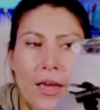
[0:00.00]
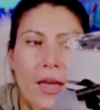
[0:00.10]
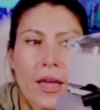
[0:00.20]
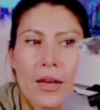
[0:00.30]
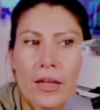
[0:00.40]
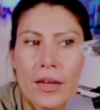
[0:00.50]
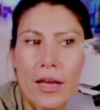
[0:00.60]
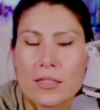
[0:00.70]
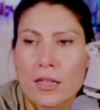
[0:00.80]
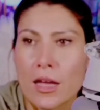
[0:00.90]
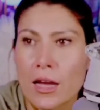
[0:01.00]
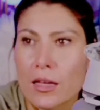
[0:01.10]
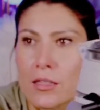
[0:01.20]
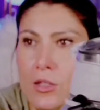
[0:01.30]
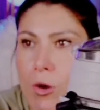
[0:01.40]
And it has a
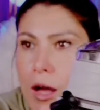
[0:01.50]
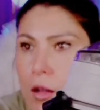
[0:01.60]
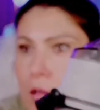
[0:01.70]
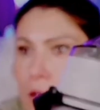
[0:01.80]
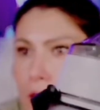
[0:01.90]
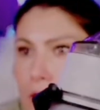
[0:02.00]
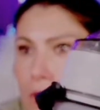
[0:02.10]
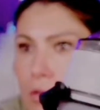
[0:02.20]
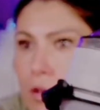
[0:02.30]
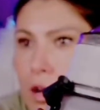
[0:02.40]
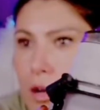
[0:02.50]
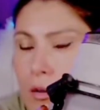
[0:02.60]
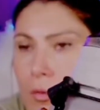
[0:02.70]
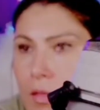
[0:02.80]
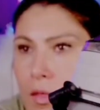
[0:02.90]
lock as well. So lock
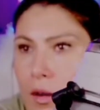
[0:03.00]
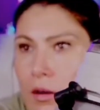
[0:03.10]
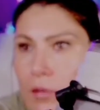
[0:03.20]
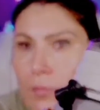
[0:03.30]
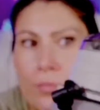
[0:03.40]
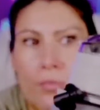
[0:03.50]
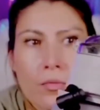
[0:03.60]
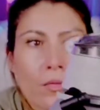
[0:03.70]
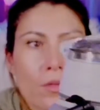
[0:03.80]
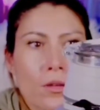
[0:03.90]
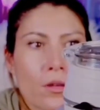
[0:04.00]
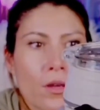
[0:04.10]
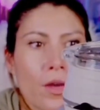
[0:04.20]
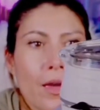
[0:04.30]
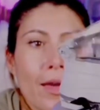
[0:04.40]
it right there
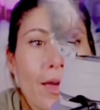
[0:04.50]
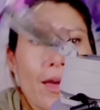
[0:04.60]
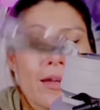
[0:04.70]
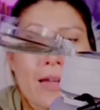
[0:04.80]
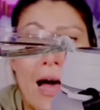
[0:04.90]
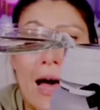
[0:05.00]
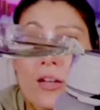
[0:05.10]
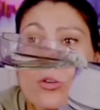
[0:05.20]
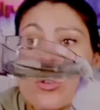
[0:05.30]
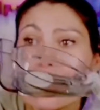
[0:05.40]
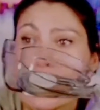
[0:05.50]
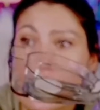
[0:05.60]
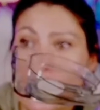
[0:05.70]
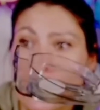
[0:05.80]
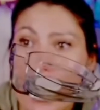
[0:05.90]
and I don't use
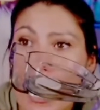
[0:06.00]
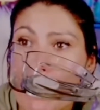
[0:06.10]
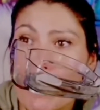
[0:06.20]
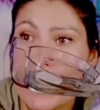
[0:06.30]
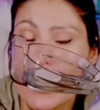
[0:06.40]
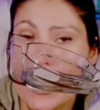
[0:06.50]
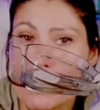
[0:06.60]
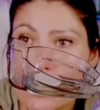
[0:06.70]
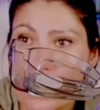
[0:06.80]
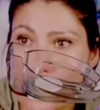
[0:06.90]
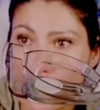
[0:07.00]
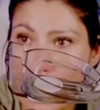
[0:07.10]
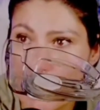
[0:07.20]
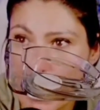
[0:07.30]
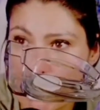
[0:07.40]
the strap, but it comes with the
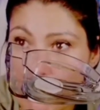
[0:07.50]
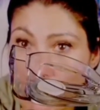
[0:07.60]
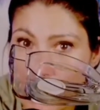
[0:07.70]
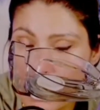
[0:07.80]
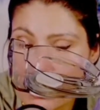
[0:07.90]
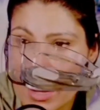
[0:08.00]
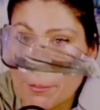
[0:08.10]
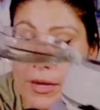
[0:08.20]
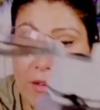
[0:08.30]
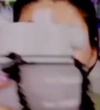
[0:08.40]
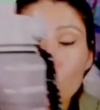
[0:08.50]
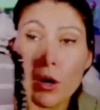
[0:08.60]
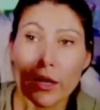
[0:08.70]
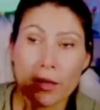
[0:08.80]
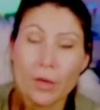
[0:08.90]
strap. I remove the strap, but if you
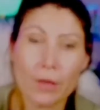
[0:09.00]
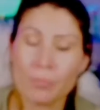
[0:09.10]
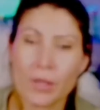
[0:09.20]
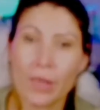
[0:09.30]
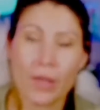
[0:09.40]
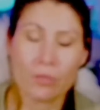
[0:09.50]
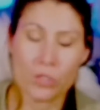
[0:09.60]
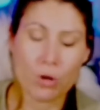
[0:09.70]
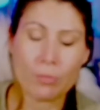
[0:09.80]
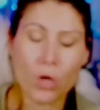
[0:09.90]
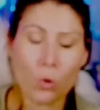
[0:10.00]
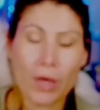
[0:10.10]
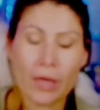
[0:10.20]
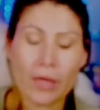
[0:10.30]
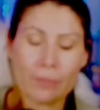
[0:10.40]
want uh, uh, uh the strap now,
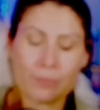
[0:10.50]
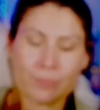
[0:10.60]
a